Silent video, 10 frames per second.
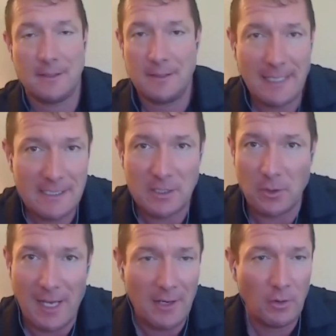get to
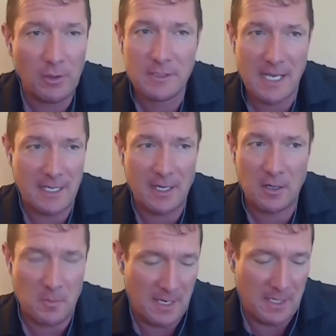it. I know you'll take
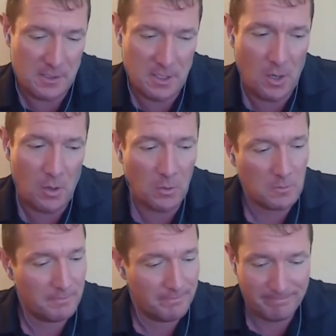care of me.
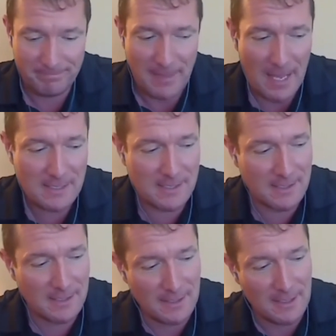So that's
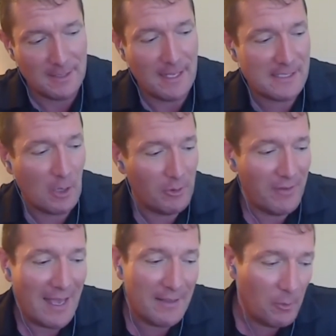how we've
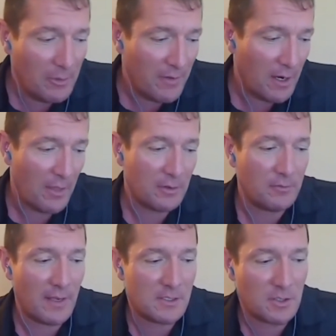had. And then we've had other
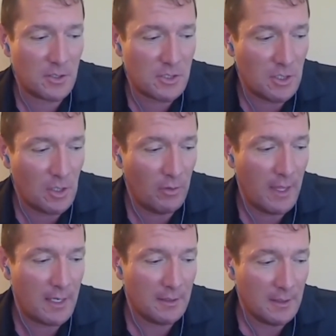investors, you know,
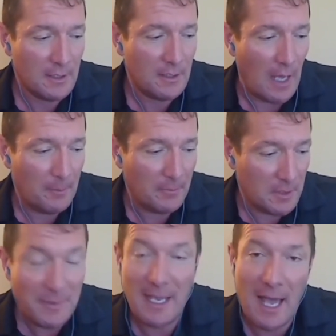that.
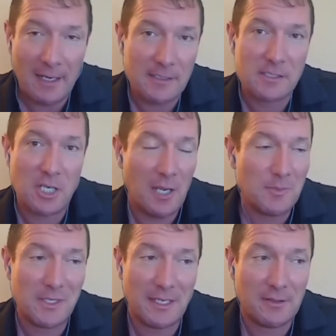To be honest,
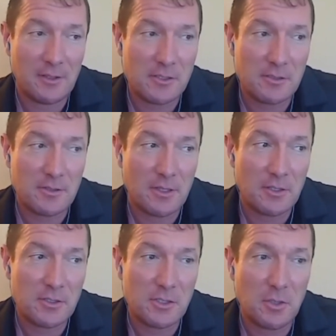James, like there's
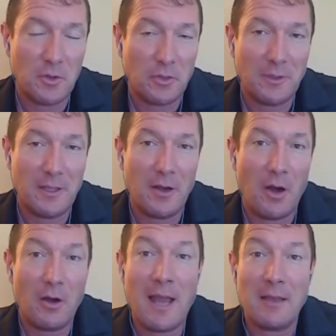two or three that
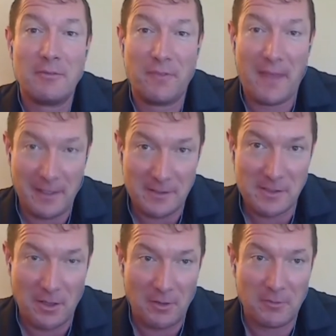are not
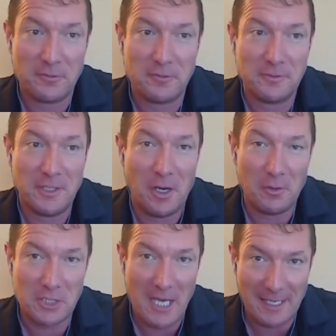fans of, you know,
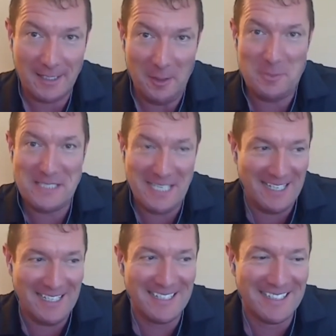Jack Gibson